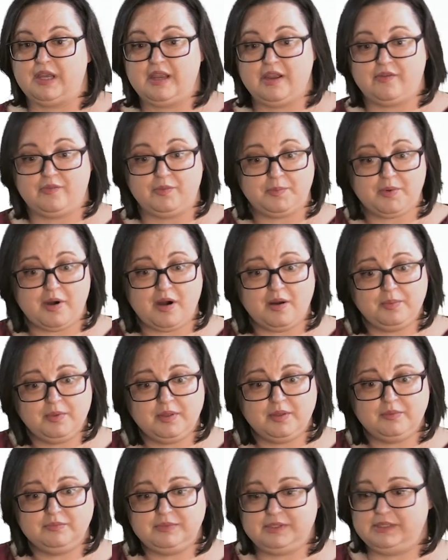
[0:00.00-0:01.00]
I have a
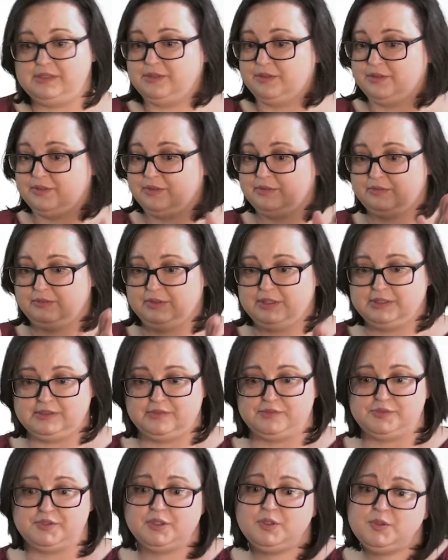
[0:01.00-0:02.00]
problem, these are the
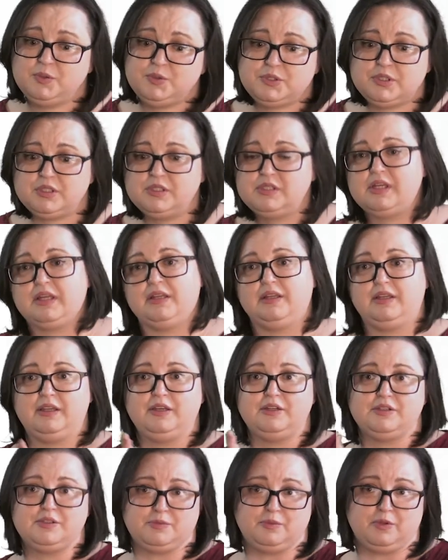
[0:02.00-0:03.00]
list of solutions, and
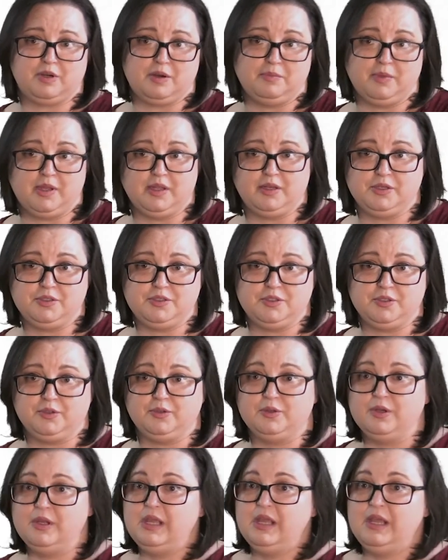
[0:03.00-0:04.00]
here's what I'm going to do.